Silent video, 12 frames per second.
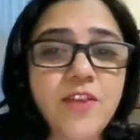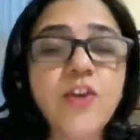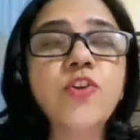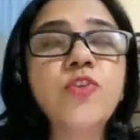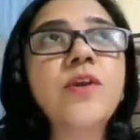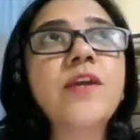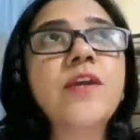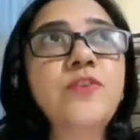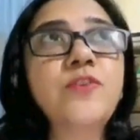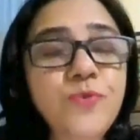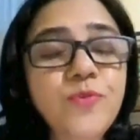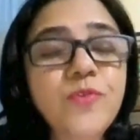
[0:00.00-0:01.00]
you can
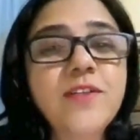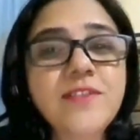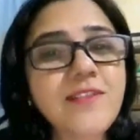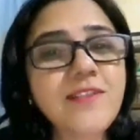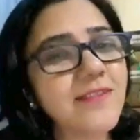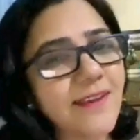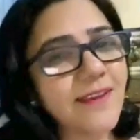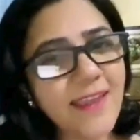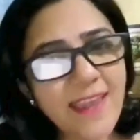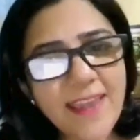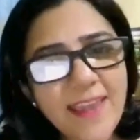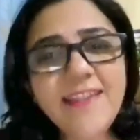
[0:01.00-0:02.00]
do this
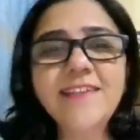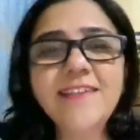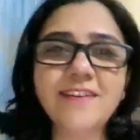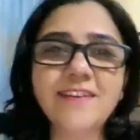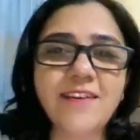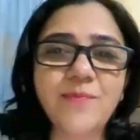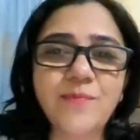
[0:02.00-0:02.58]
anytime